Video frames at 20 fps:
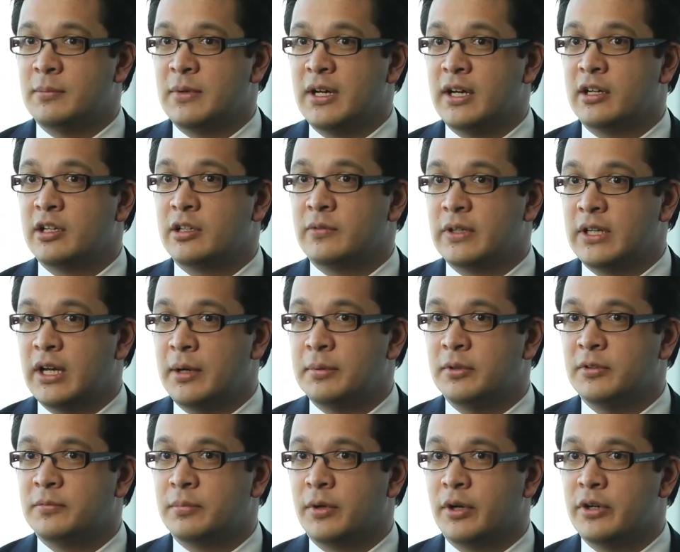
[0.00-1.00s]
the market of a couple
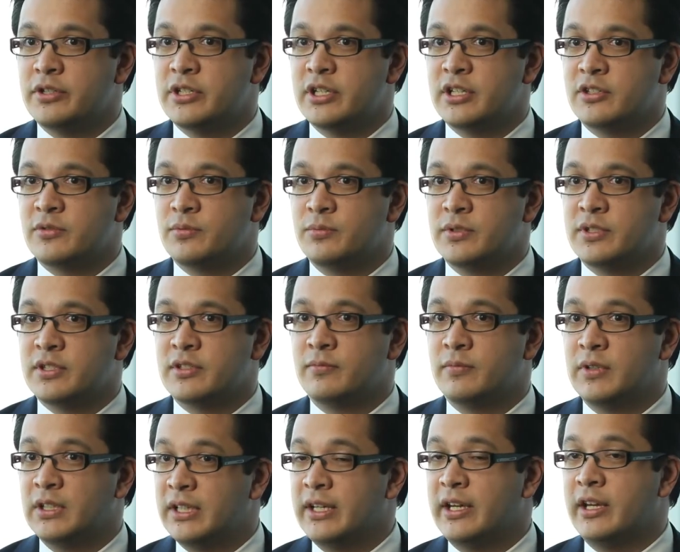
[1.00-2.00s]
of projects with some
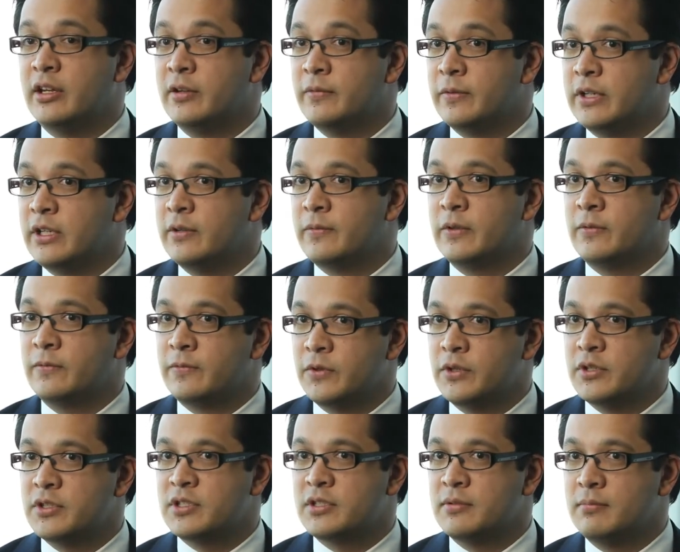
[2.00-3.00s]
really innovative and
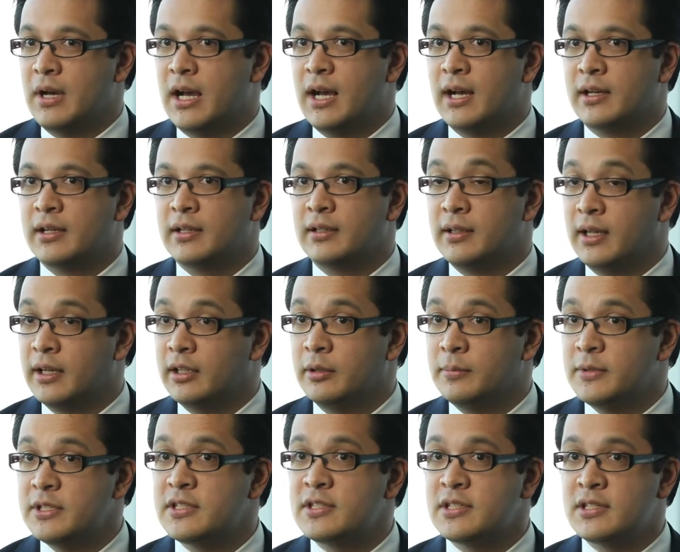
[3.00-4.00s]
first to market
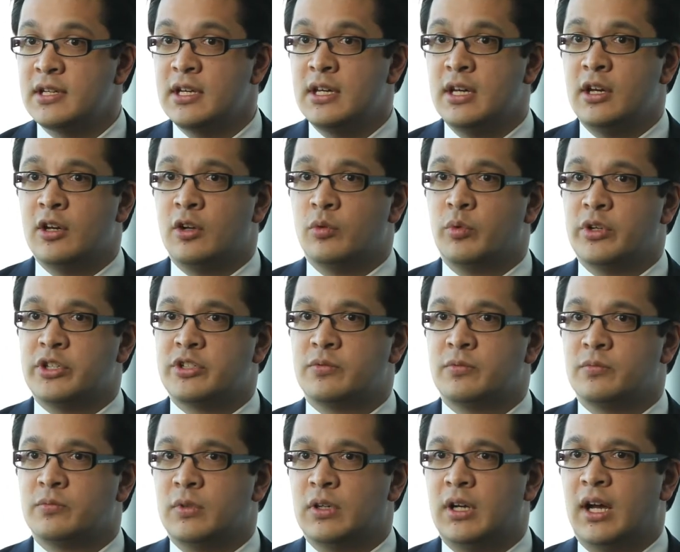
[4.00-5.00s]
elements, which
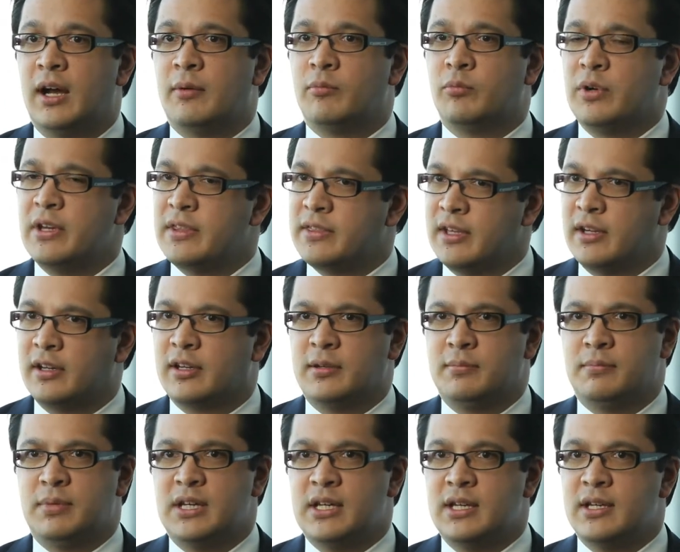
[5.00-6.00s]
we think can
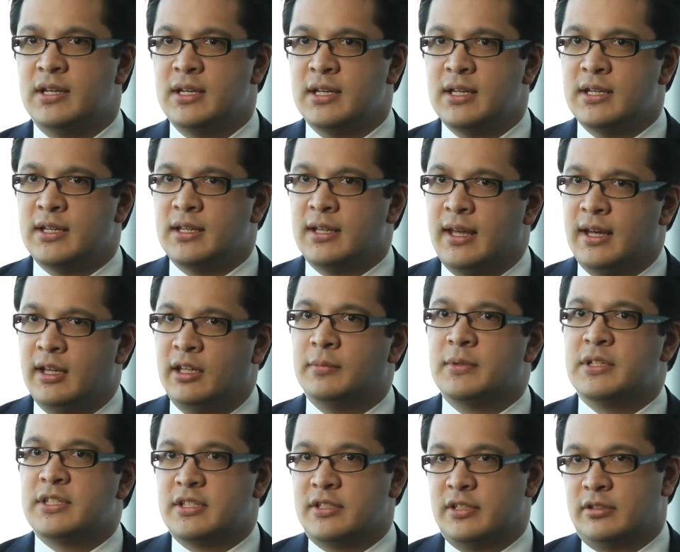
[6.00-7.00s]
be
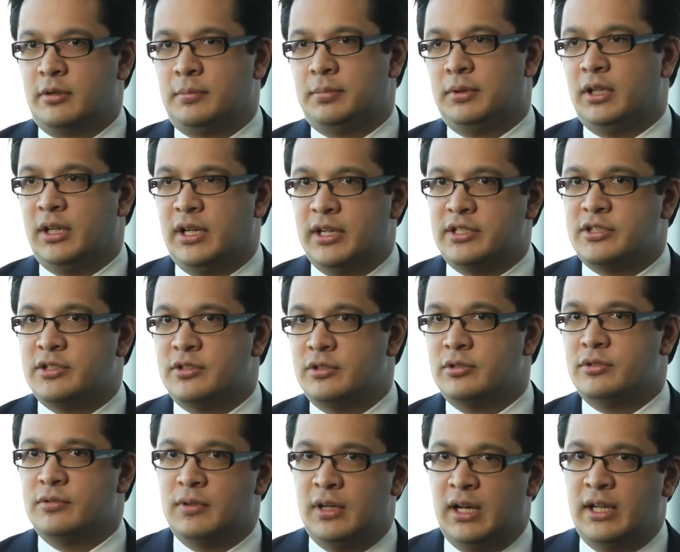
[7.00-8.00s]
elements that are applied
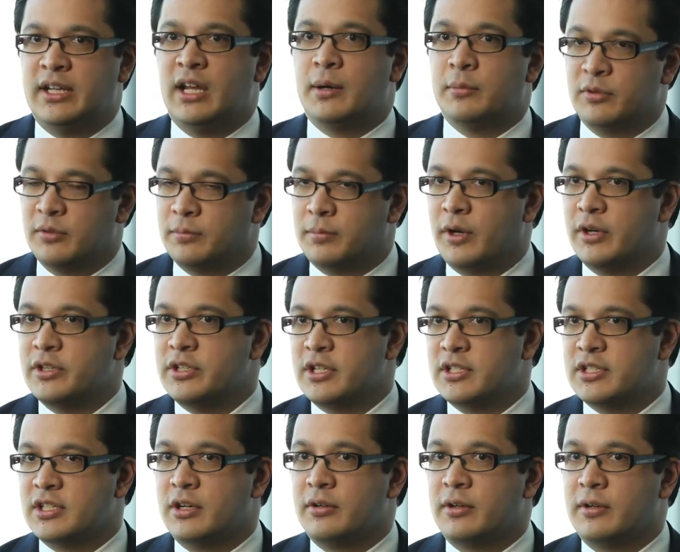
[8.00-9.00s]
to a number of projects
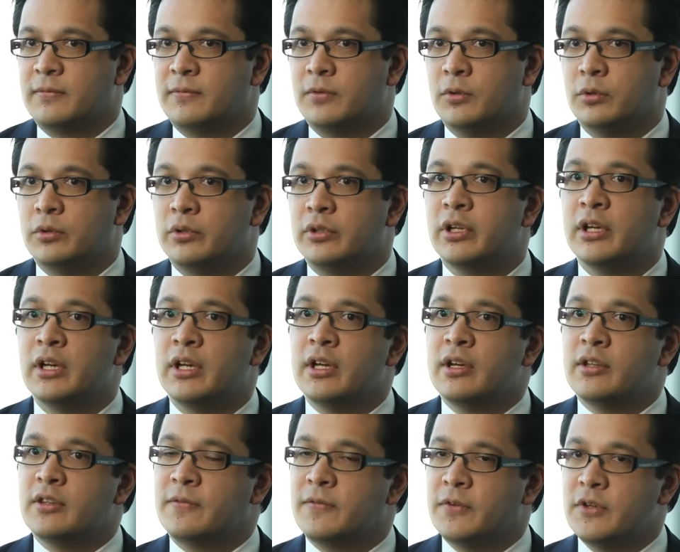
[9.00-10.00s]
going forward.
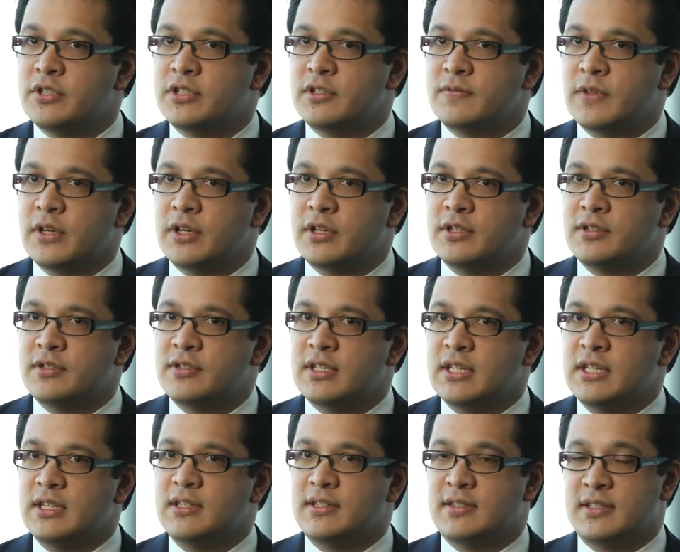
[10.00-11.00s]
The first of those
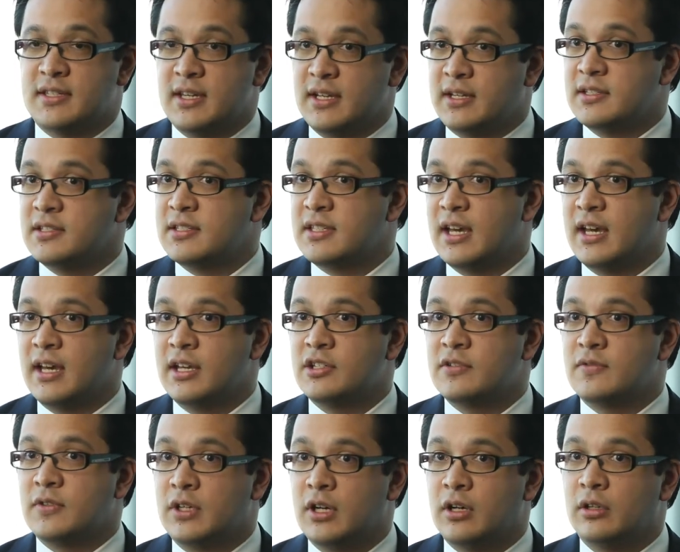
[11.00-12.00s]
is the second stage
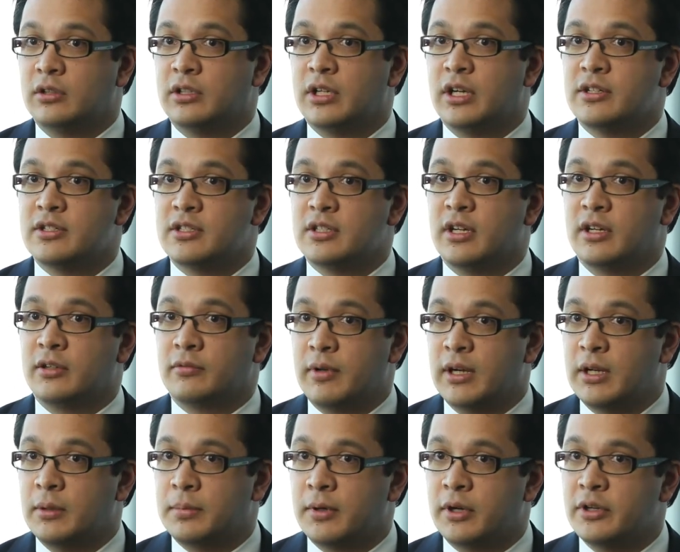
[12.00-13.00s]
of the Gold Coast Light
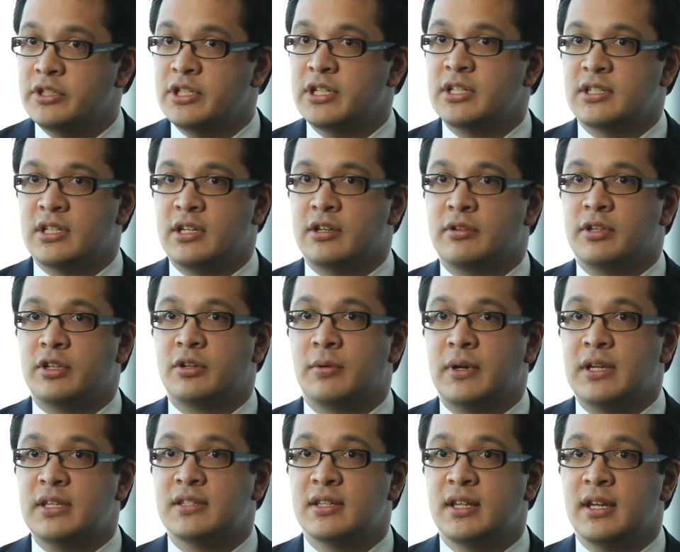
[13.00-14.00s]
Rail project here in
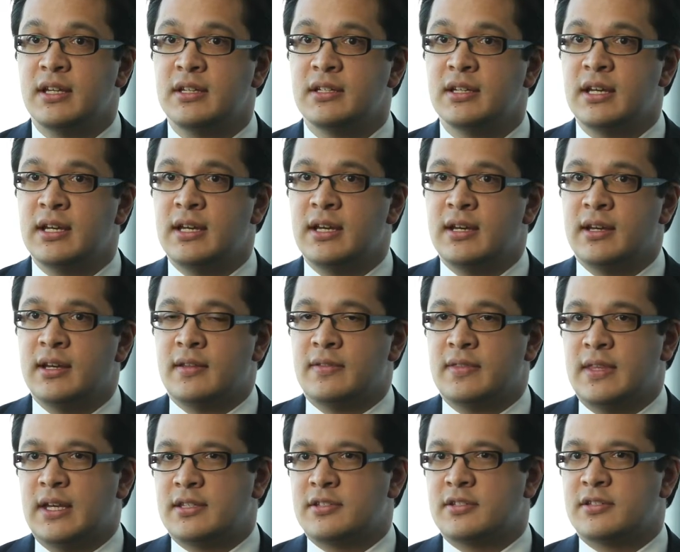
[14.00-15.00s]
Queensland.
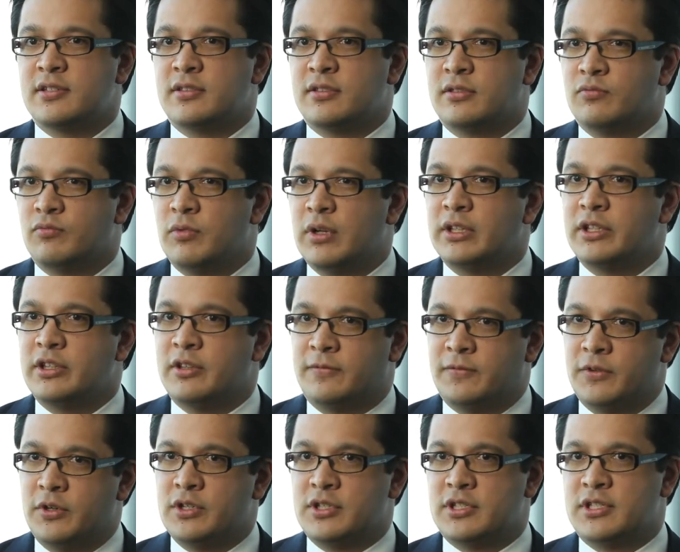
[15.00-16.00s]
That's really the
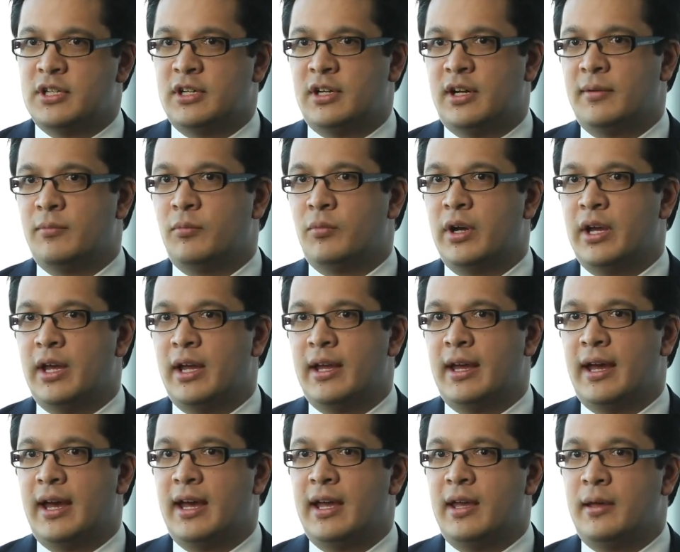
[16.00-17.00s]
first time where
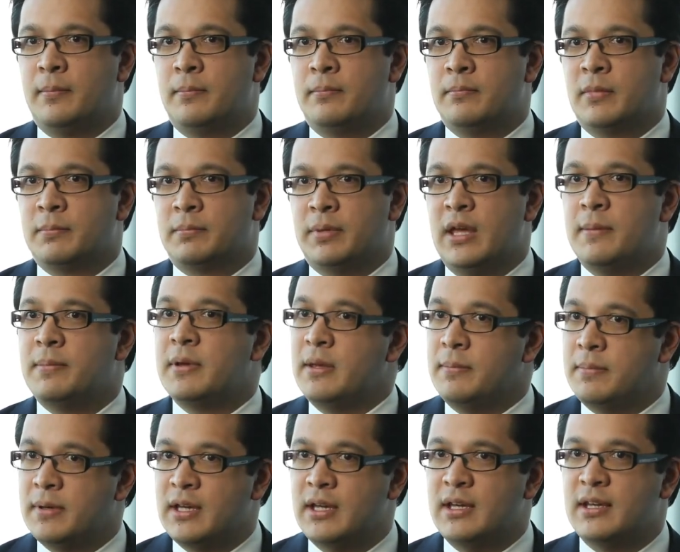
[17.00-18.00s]
a
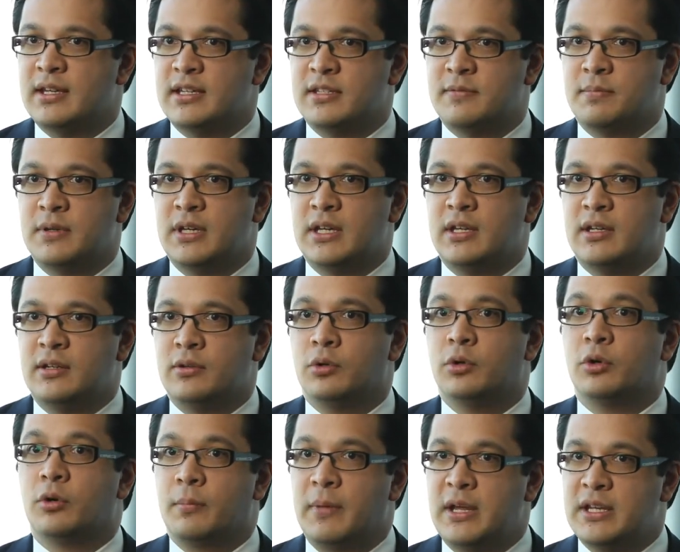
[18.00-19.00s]
PPP has been
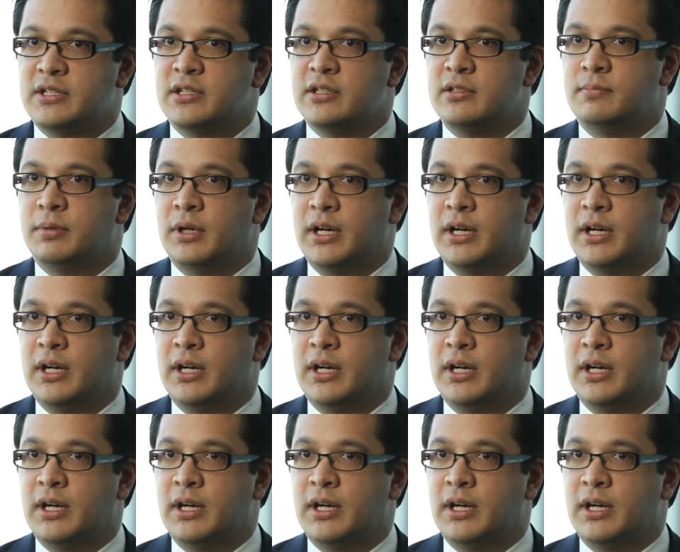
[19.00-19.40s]
augmented